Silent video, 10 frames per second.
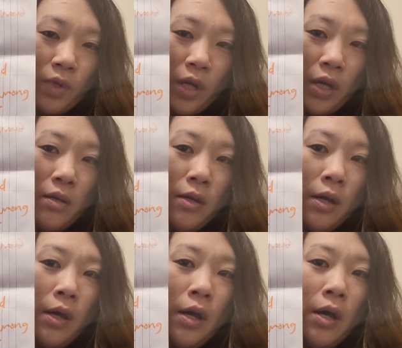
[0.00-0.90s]
Okay?
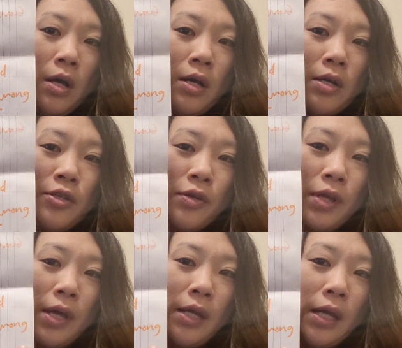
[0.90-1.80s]
So
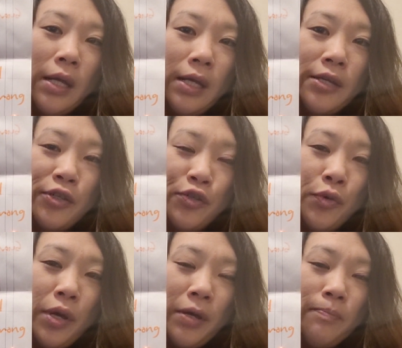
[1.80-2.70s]
then, in
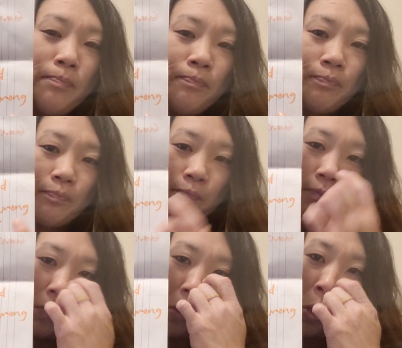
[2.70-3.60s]
extreme,
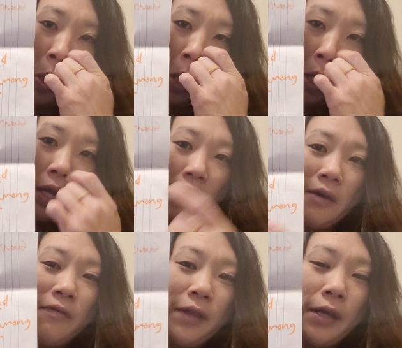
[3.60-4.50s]

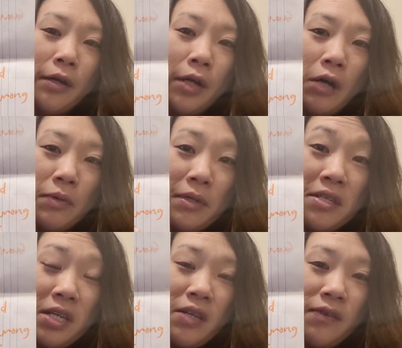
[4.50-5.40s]
if they are not
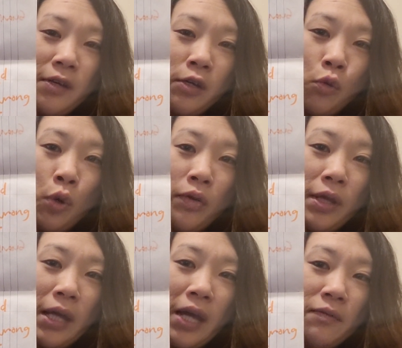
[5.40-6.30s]
receiving what
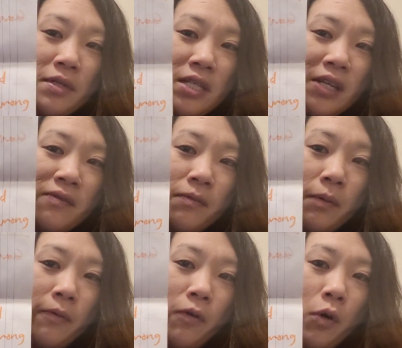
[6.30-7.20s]
they have received
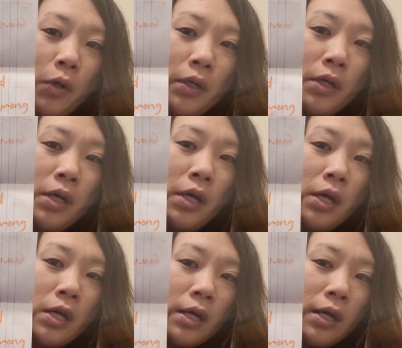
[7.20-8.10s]
before
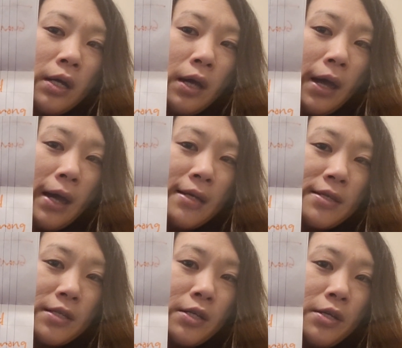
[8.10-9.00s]
as
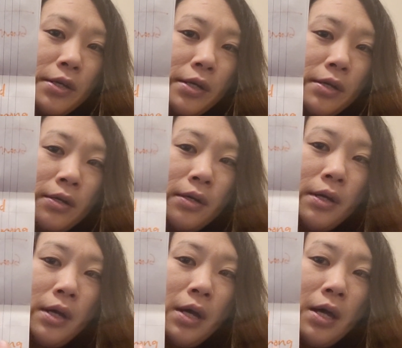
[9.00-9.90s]
good,
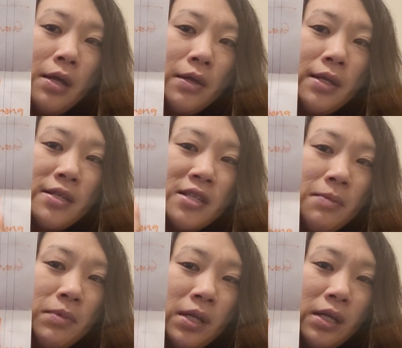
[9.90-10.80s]
then
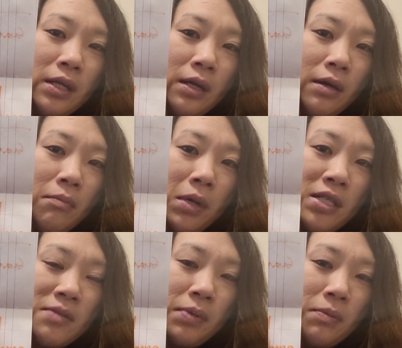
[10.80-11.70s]
something
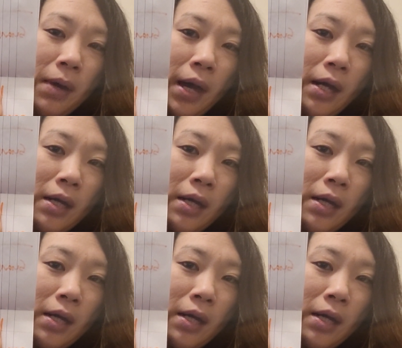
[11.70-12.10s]
must be bad.